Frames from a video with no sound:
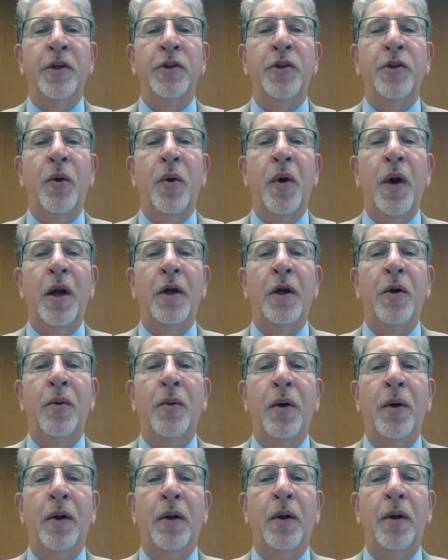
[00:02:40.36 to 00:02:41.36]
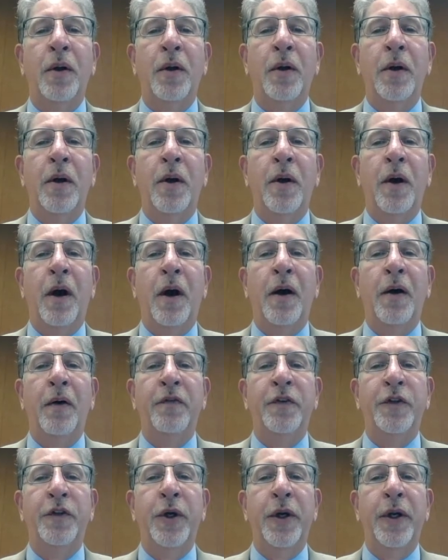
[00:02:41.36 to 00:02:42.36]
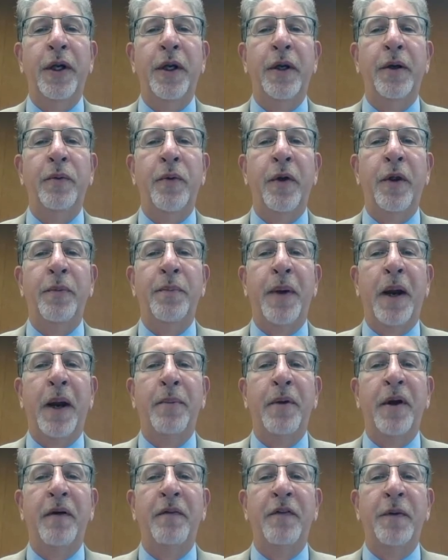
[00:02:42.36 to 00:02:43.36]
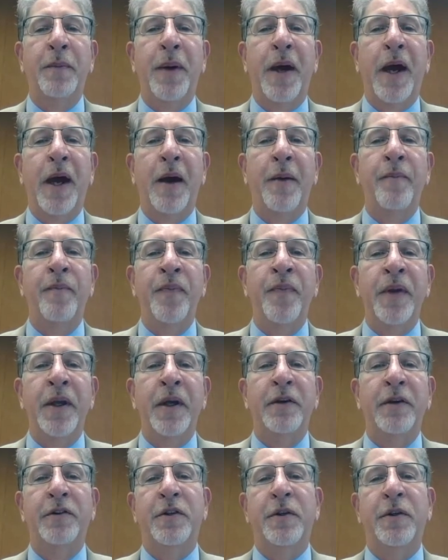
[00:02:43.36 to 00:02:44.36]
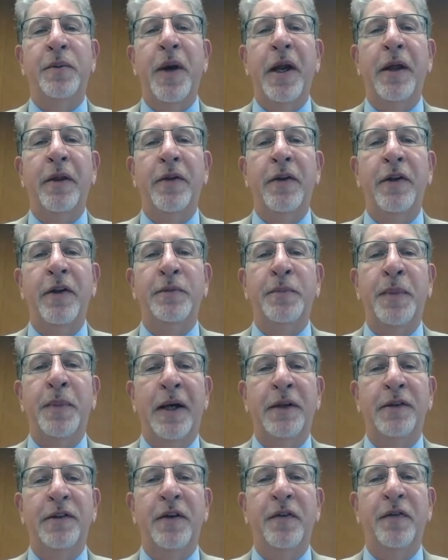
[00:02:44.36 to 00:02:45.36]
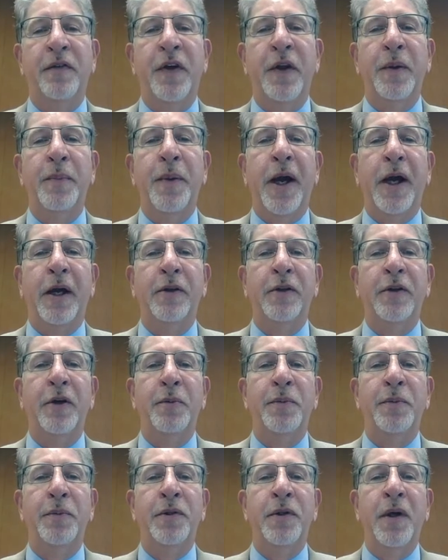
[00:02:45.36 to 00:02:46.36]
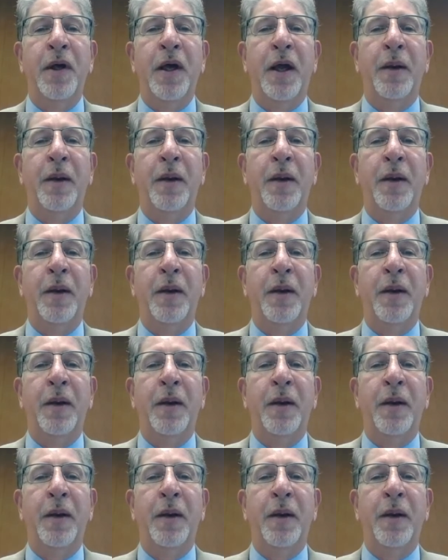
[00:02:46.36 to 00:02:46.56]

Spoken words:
So our goal of treating with Pamrevlumab is to break these positive feedback loops,